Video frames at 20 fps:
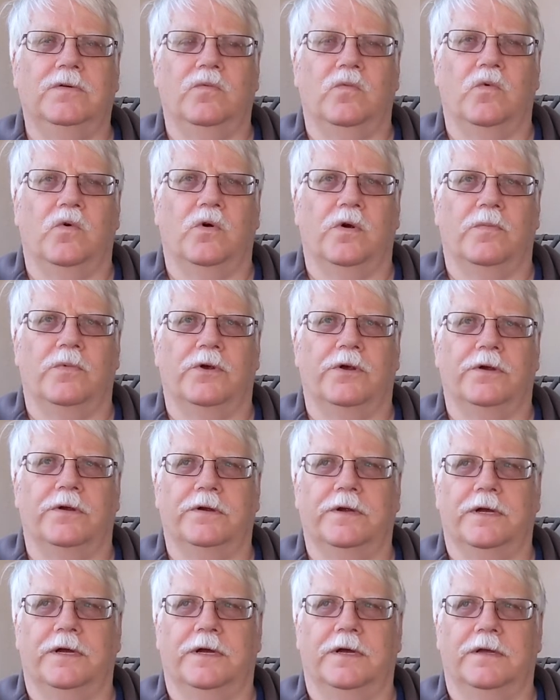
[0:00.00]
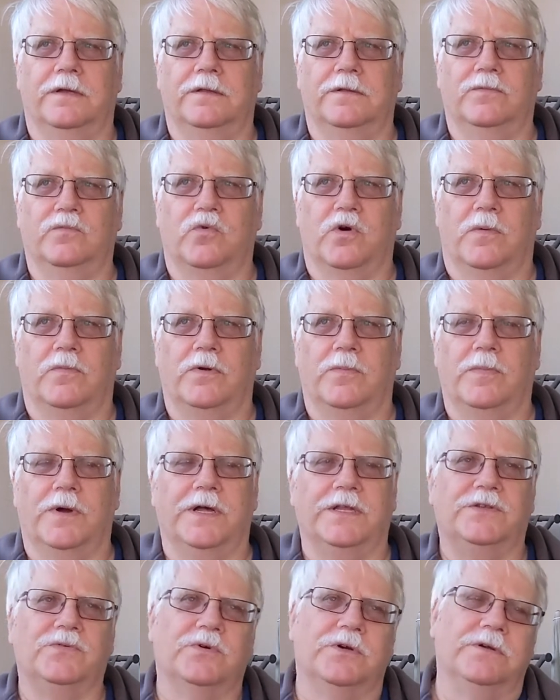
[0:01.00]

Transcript: warmer months.